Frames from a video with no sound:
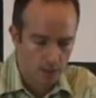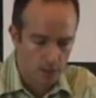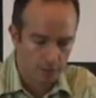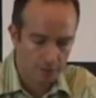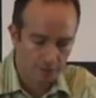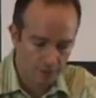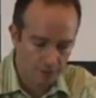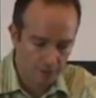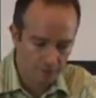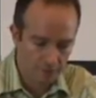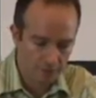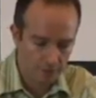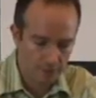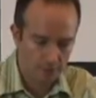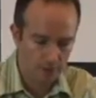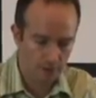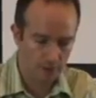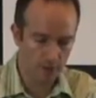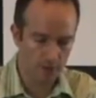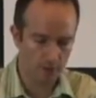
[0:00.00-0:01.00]
The fifth
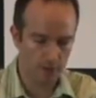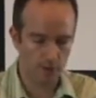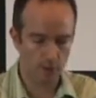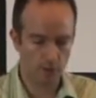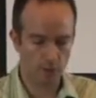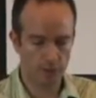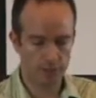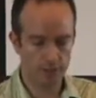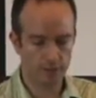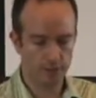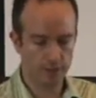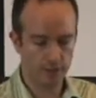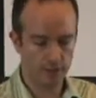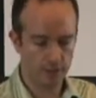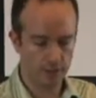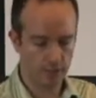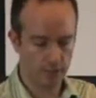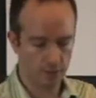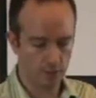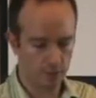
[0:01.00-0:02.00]

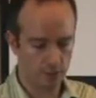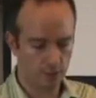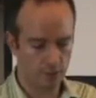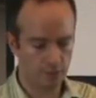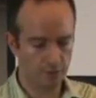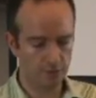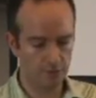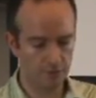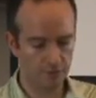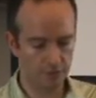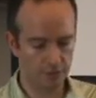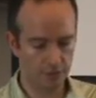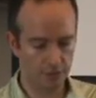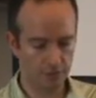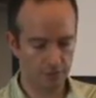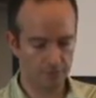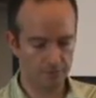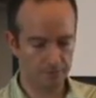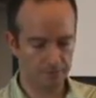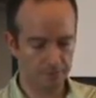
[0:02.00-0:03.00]
criteria, the fifth
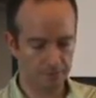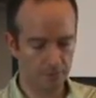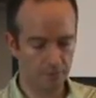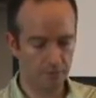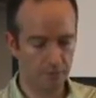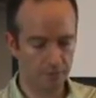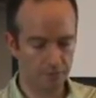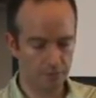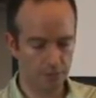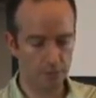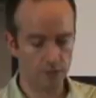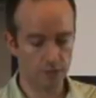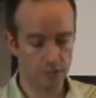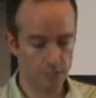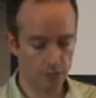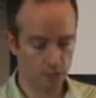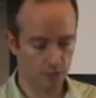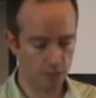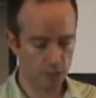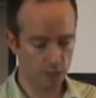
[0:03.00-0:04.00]

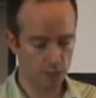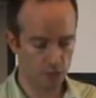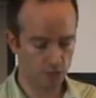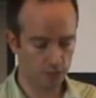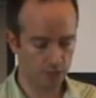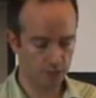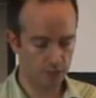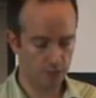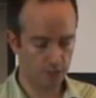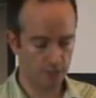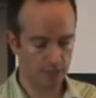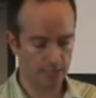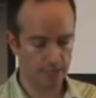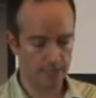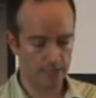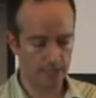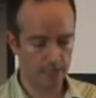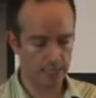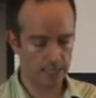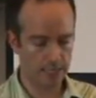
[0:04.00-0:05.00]
consideration you need to look
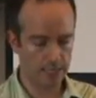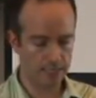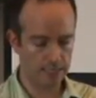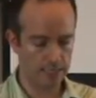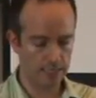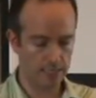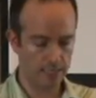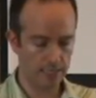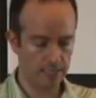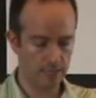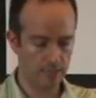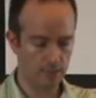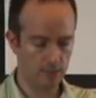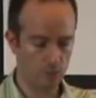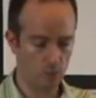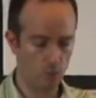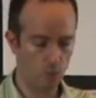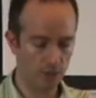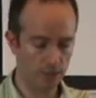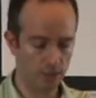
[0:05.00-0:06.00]
at
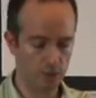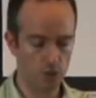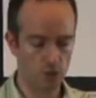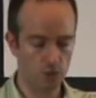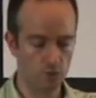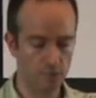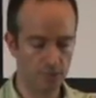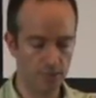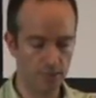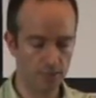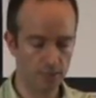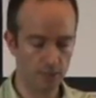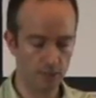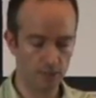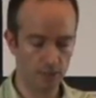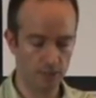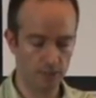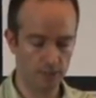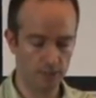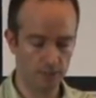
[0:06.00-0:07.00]
is what should be
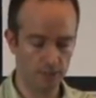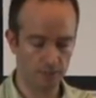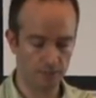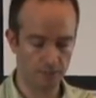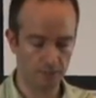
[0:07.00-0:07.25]
integrated.